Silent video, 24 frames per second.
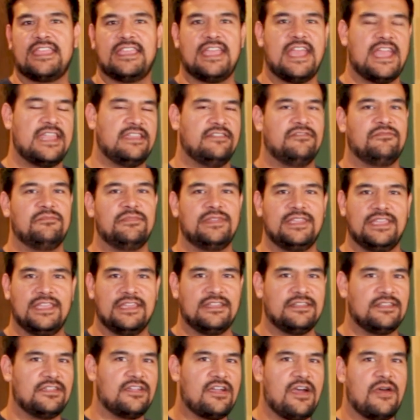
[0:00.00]
can't even
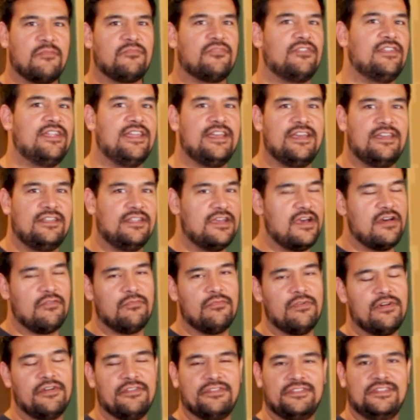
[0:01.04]
begin to comprehend how
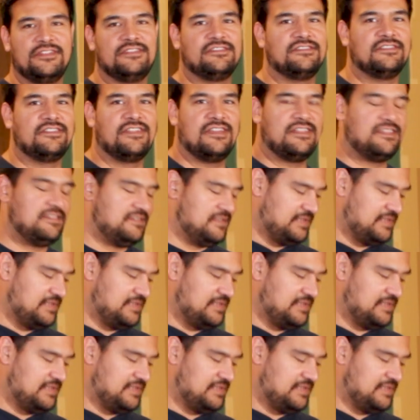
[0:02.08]
well these are gonna